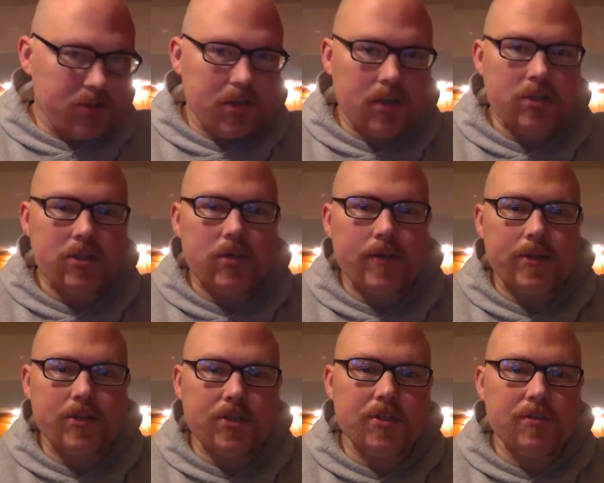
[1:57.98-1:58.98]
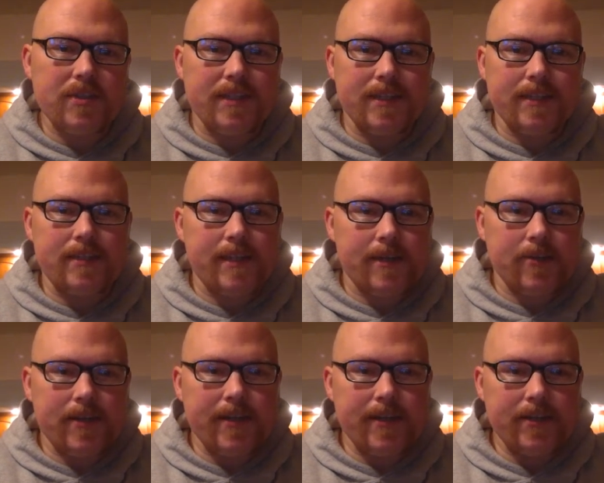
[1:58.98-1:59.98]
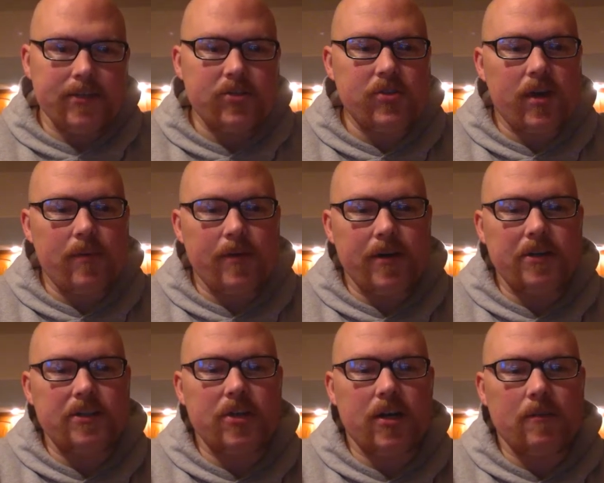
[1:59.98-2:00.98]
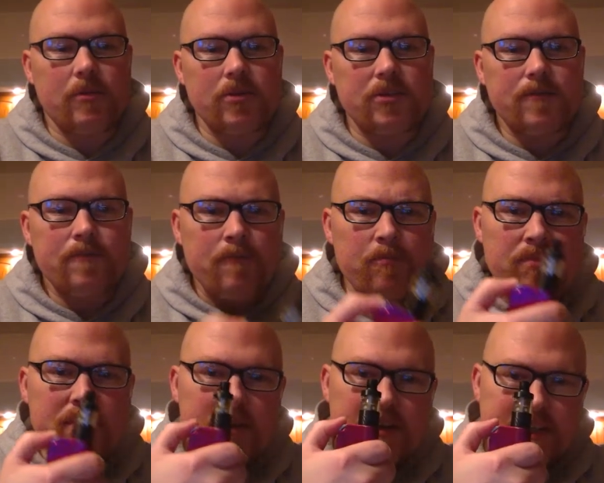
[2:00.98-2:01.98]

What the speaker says: also a juiciness that you're getting in the strawberry Starburst that is